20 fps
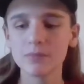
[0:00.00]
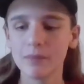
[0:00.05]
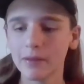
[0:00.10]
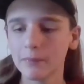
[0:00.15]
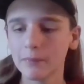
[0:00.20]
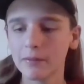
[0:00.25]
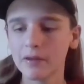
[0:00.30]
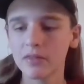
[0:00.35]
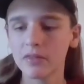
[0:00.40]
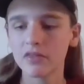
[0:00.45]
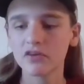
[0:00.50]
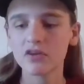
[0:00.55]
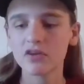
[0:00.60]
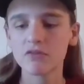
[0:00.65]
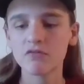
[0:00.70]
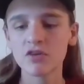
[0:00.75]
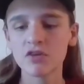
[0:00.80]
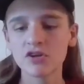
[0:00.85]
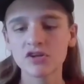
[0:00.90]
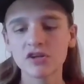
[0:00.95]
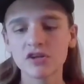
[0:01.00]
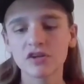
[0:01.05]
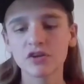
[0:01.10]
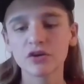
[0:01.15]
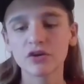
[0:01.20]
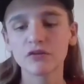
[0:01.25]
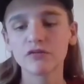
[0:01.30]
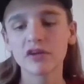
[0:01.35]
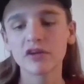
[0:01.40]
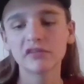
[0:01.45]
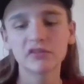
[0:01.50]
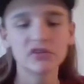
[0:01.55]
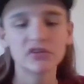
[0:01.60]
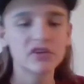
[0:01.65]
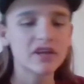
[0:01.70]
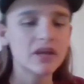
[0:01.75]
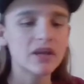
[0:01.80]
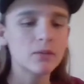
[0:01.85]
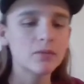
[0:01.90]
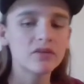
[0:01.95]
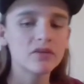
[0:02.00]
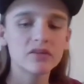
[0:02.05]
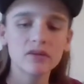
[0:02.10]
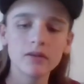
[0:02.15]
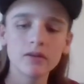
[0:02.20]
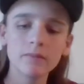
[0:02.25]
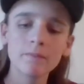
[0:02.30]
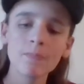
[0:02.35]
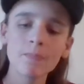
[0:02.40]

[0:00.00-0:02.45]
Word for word: maybe the division your favorite team is in,